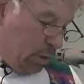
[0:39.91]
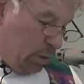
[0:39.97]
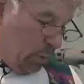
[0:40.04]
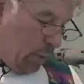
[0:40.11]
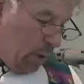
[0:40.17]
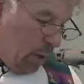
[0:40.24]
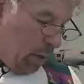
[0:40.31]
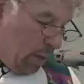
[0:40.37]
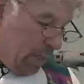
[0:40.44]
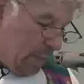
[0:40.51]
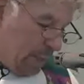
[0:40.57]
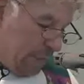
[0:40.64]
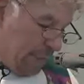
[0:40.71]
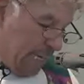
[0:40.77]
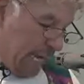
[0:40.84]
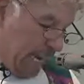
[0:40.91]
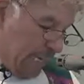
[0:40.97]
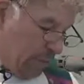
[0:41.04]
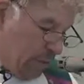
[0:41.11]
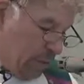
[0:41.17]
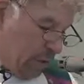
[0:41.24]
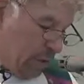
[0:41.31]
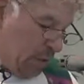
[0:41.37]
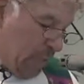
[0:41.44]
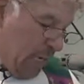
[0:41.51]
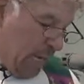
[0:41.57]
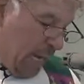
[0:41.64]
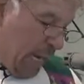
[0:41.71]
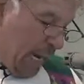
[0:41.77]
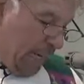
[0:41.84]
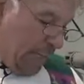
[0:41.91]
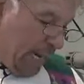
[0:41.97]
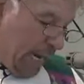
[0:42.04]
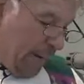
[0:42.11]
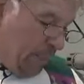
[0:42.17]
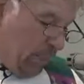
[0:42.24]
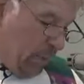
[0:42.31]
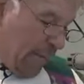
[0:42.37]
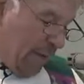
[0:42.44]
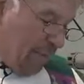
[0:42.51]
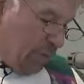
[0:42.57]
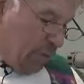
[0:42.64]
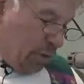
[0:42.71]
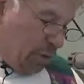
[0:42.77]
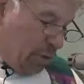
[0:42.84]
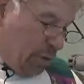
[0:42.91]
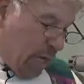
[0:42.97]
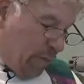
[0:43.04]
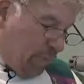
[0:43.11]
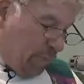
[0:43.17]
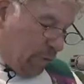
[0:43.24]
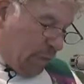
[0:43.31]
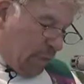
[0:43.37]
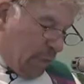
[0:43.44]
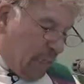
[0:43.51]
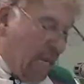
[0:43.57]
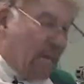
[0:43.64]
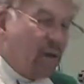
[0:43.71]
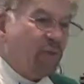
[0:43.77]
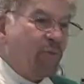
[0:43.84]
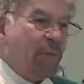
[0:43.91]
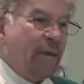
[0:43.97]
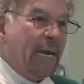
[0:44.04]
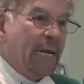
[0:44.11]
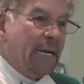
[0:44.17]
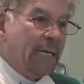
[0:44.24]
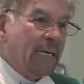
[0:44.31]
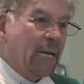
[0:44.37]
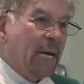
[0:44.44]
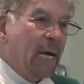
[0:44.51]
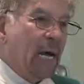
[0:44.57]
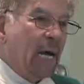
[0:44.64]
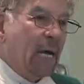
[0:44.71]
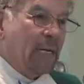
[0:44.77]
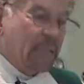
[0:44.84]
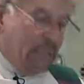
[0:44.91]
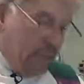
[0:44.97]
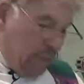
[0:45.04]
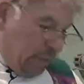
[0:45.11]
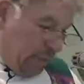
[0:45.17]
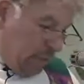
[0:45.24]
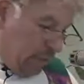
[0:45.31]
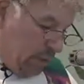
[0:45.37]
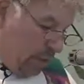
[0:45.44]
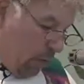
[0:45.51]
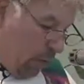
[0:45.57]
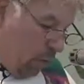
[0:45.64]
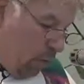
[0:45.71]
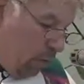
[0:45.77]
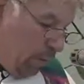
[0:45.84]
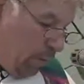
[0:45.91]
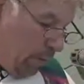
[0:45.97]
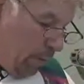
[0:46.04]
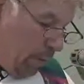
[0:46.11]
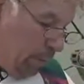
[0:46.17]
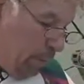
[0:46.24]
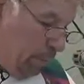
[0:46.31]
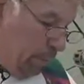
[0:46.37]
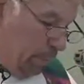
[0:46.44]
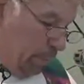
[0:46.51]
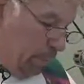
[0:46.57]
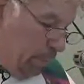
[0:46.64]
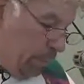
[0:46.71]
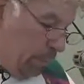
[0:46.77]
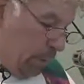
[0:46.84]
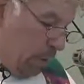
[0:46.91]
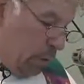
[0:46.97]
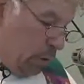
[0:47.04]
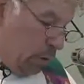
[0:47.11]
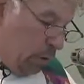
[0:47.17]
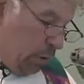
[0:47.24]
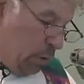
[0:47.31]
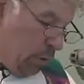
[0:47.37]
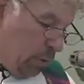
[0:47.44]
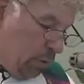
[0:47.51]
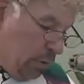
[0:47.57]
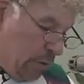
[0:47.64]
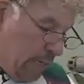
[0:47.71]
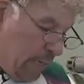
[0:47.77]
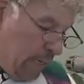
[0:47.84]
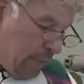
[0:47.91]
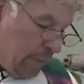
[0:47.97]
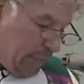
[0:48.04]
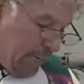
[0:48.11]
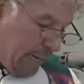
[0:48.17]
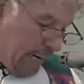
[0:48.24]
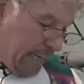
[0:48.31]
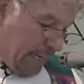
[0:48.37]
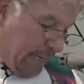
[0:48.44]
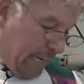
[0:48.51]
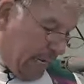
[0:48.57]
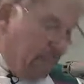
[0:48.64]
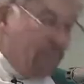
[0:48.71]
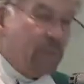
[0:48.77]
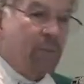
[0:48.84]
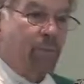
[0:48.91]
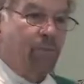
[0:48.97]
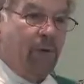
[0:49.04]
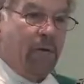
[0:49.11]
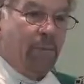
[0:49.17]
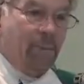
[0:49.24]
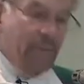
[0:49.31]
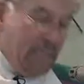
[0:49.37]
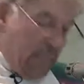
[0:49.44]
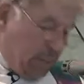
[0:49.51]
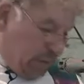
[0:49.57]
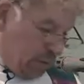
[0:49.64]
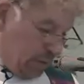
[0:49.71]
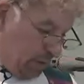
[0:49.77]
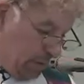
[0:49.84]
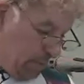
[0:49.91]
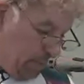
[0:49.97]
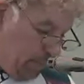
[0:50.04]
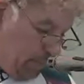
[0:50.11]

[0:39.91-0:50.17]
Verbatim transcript: to a hard test, and I will have to suffer a lot of pain until it is over. Do you think that I came to bring peace?